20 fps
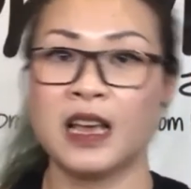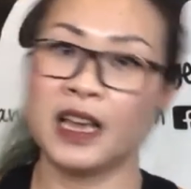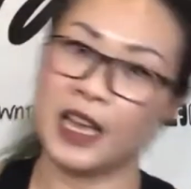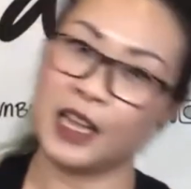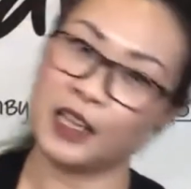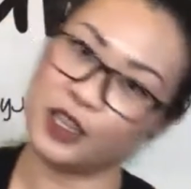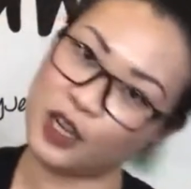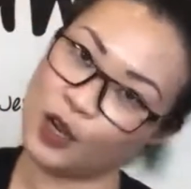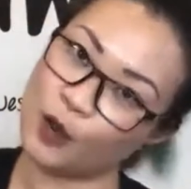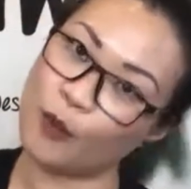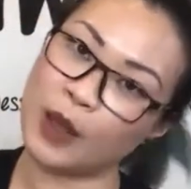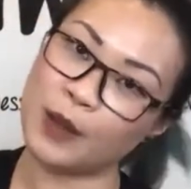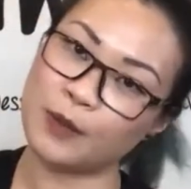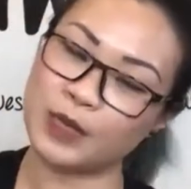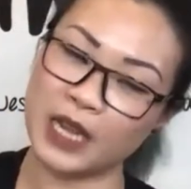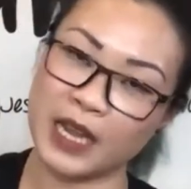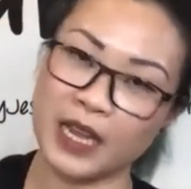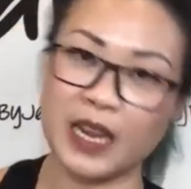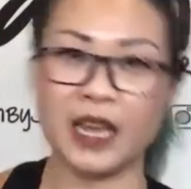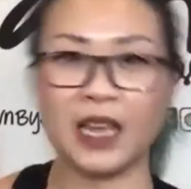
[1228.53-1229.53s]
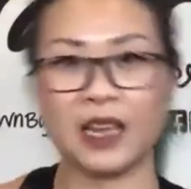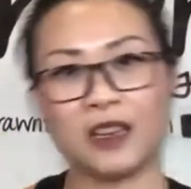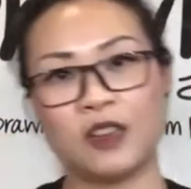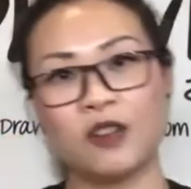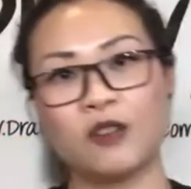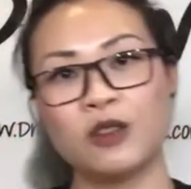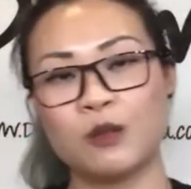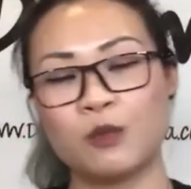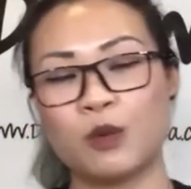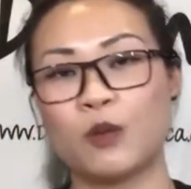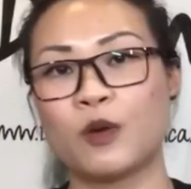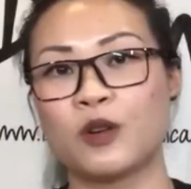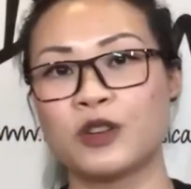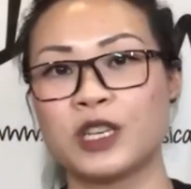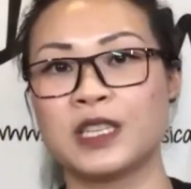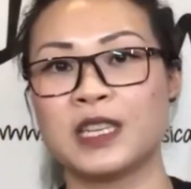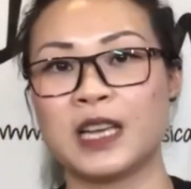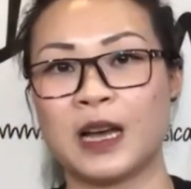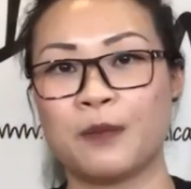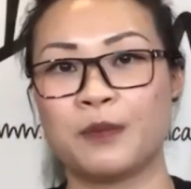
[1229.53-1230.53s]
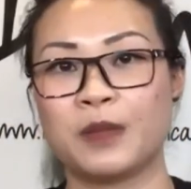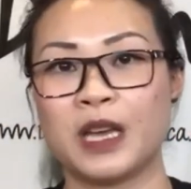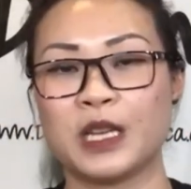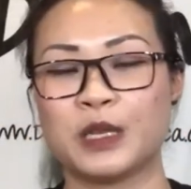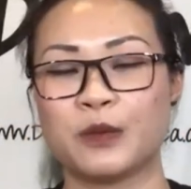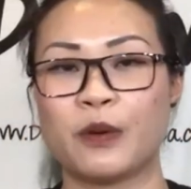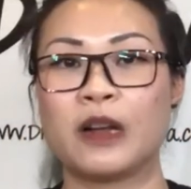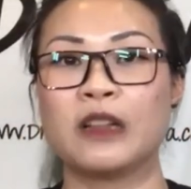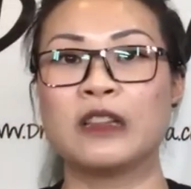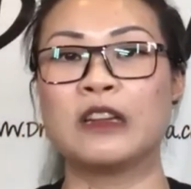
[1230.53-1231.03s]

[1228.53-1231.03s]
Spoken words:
Head to the website and the promotions are out there as well.